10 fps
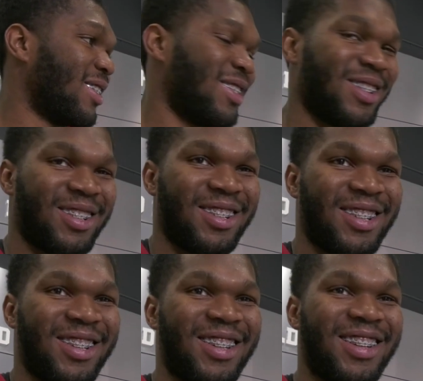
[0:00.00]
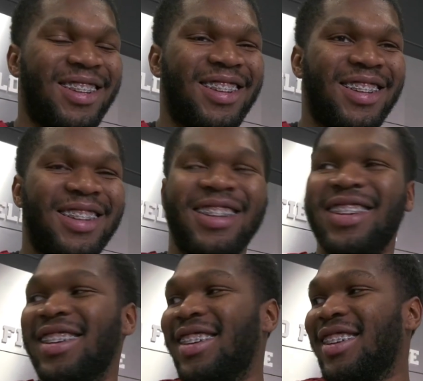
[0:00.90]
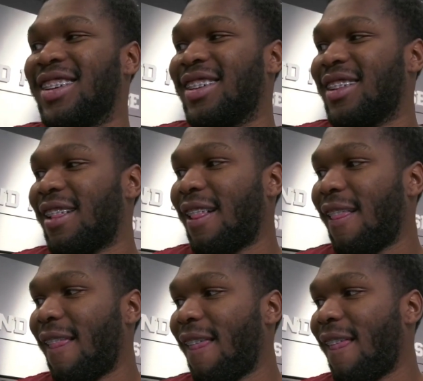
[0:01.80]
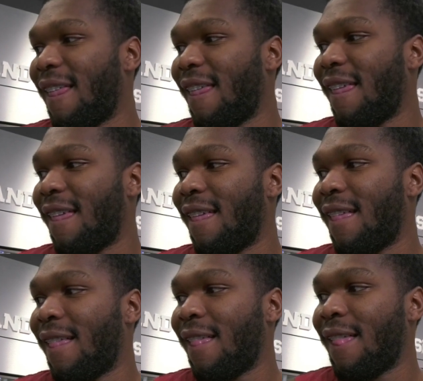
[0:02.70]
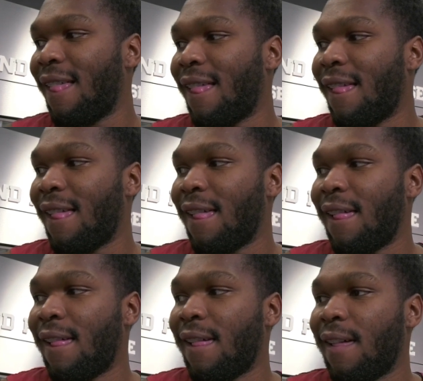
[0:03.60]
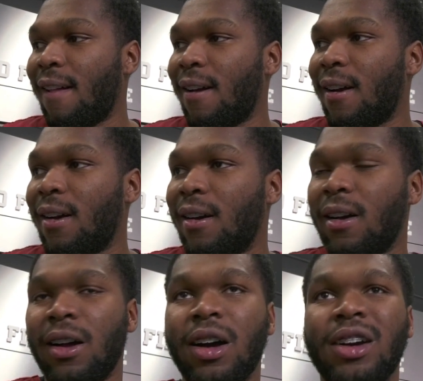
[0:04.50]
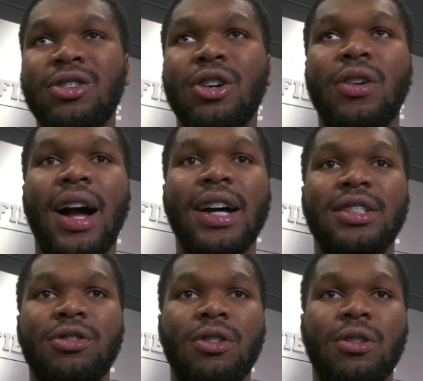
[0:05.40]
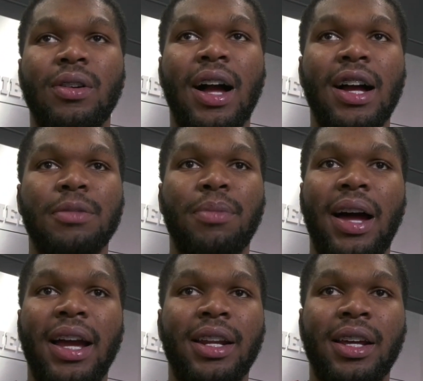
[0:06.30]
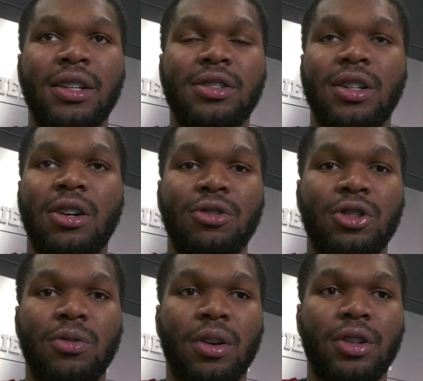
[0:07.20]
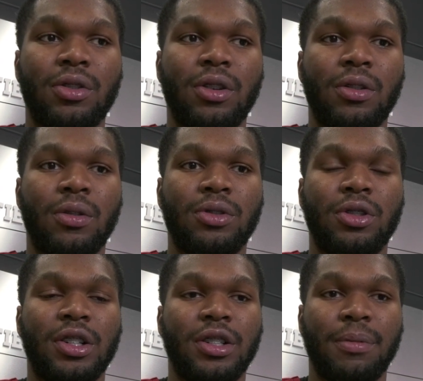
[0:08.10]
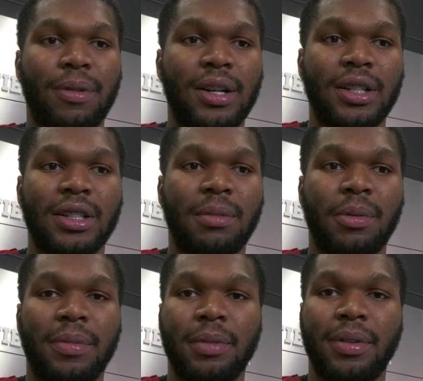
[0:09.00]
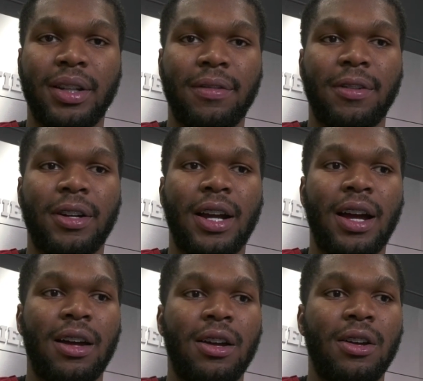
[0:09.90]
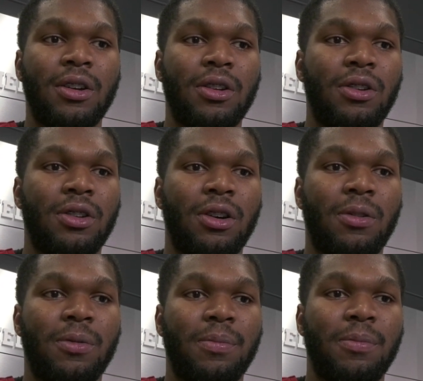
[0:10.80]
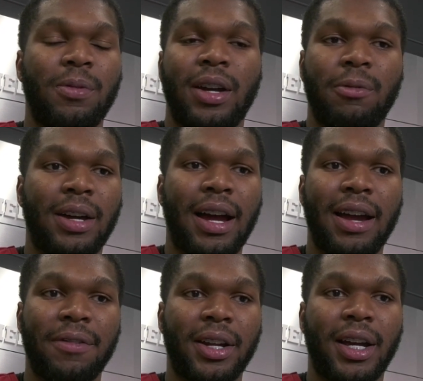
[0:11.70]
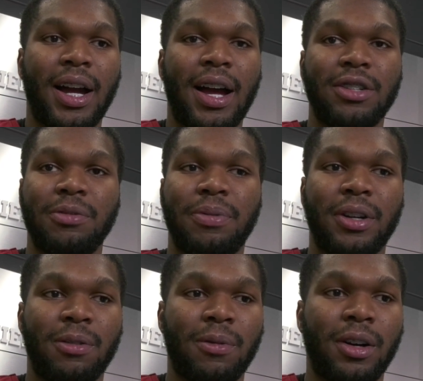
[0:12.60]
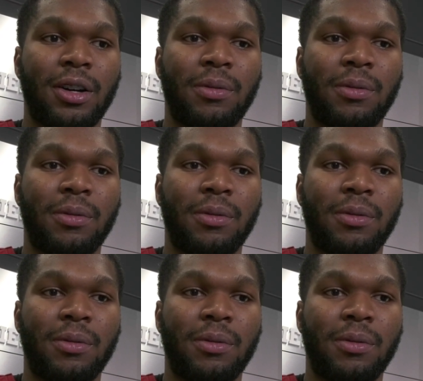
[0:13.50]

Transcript: Is there anything different about this year's team versus last year's, previous years? Uh, you know, guys, you know, guys buying into coach's work. You know, trusting the process. I'm a big believer in that. You know, we, we got everyday guys who put in work.